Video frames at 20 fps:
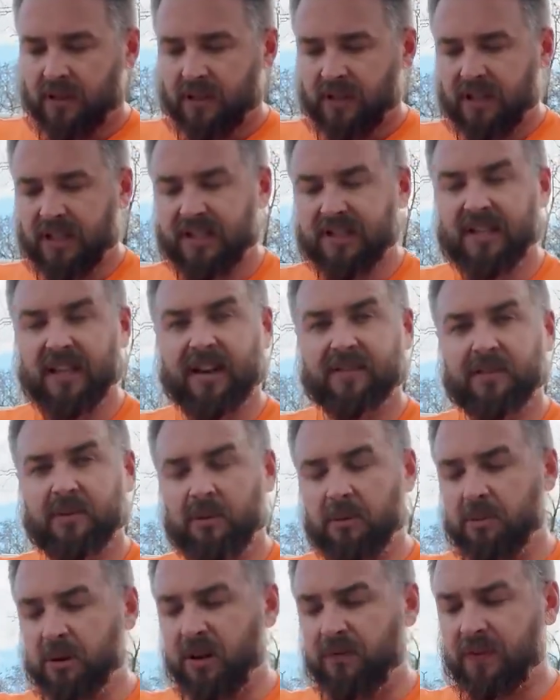Doesn't have to
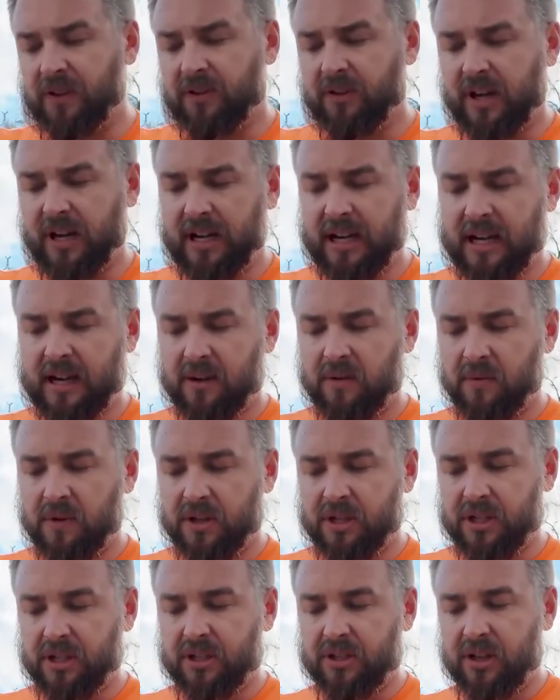be perfect right now. We're
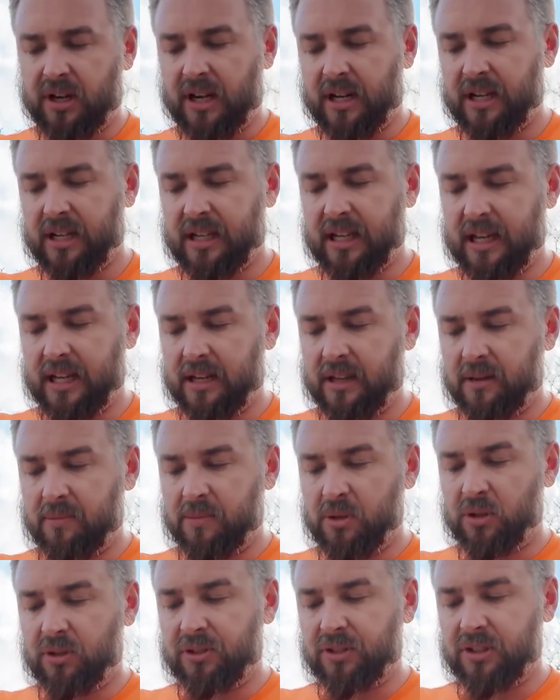just trying to get the
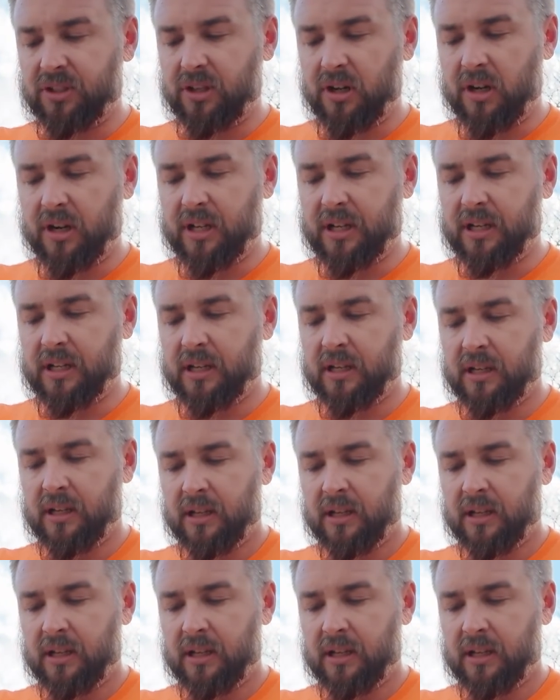bolts started.